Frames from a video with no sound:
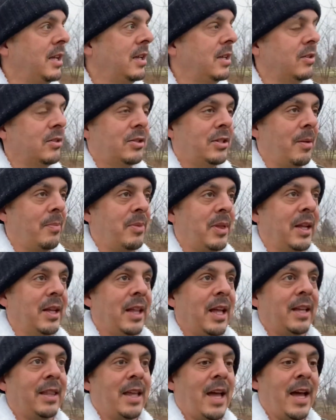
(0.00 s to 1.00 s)
something
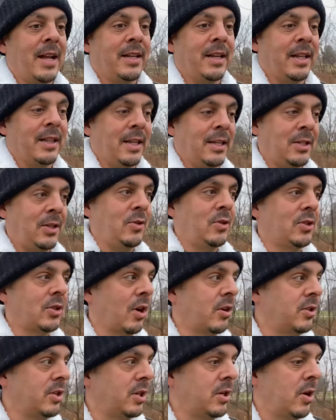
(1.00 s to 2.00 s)
like that, and then you
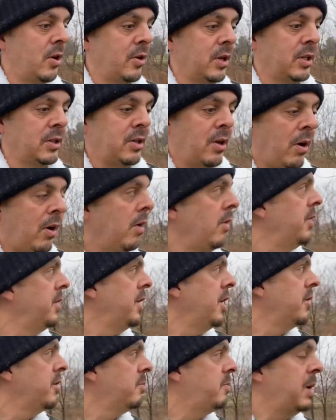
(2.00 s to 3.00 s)
start to notice all the
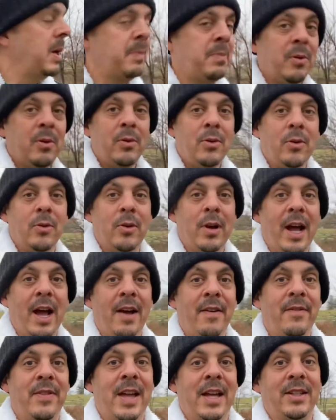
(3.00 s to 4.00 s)
other people who
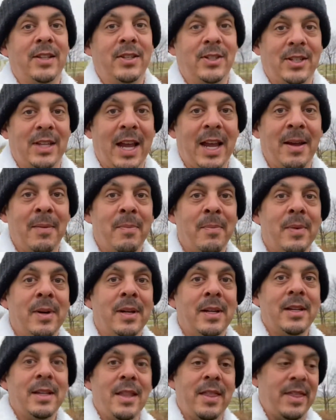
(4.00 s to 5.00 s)
have that same
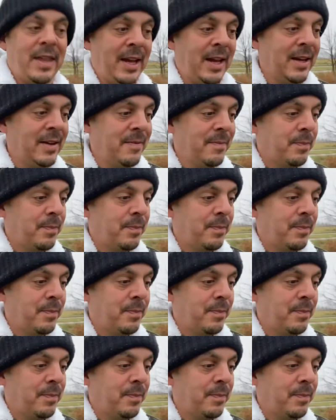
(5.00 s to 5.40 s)
thing?